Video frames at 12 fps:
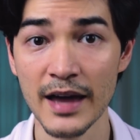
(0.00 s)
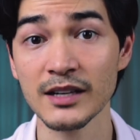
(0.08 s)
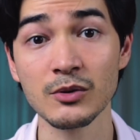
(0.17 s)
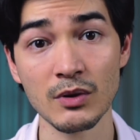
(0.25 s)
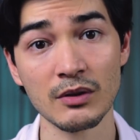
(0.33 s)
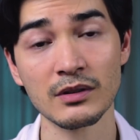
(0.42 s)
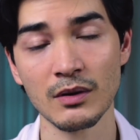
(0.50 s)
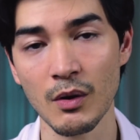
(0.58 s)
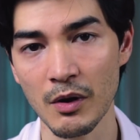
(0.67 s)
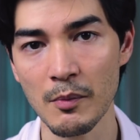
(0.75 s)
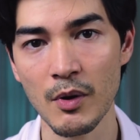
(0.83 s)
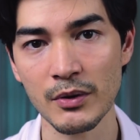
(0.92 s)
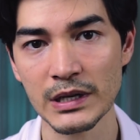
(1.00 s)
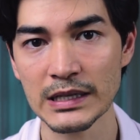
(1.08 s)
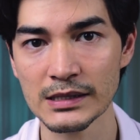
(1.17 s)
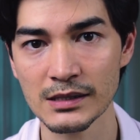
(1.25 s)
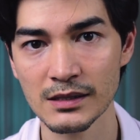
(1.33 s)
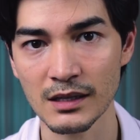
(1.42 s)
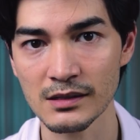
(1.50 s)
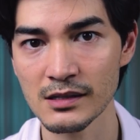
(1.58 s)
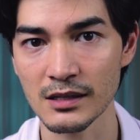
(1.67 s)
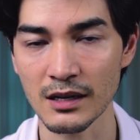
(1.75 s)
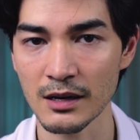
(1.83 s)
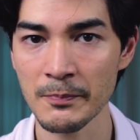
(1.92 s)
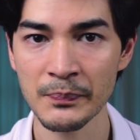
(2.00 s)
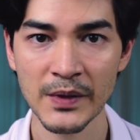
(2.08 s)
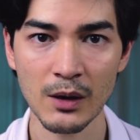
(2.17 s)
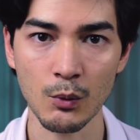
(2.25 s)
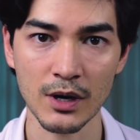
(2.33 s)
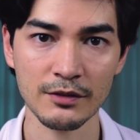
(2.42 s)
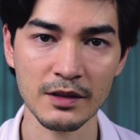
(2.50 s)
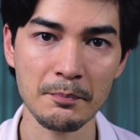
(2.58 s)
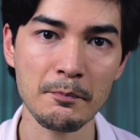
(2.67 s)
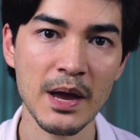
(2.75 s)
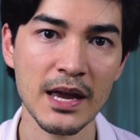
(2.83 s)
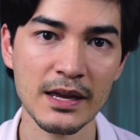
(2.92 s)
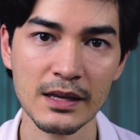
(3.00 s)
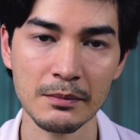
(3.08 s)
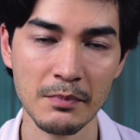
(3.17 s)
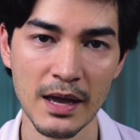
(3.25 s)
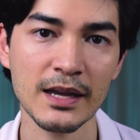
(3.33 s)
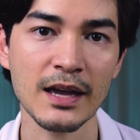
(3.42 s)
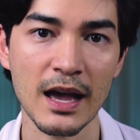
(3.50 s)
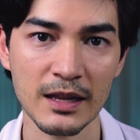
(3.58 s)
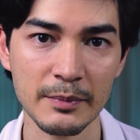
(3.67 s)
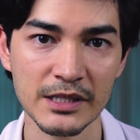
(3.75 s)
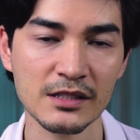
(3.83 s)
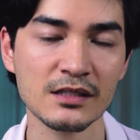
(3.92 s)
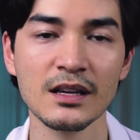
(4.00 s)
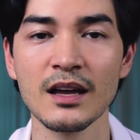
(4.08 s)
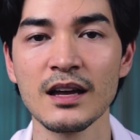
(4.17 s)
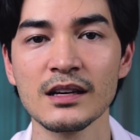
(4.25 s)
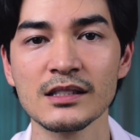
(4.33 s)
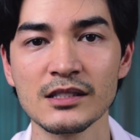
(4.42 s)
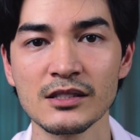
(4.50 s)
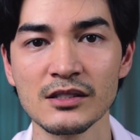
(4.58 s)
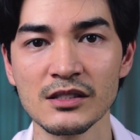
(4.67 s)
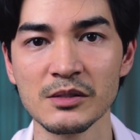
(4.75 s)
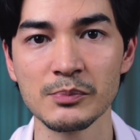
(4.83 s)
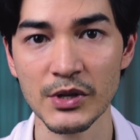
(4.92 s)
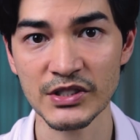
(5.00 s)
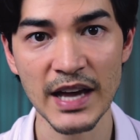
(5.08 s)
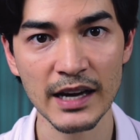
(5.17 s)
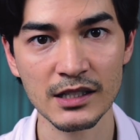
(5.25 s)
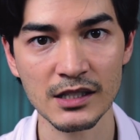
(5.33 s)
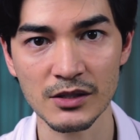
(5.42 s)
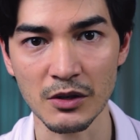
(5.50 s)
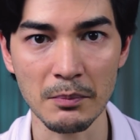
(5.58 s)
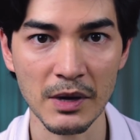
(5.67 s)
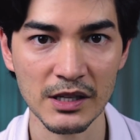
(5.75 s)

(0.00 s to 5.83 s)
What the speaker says: And growth hormone is considered one of the main elements to protect your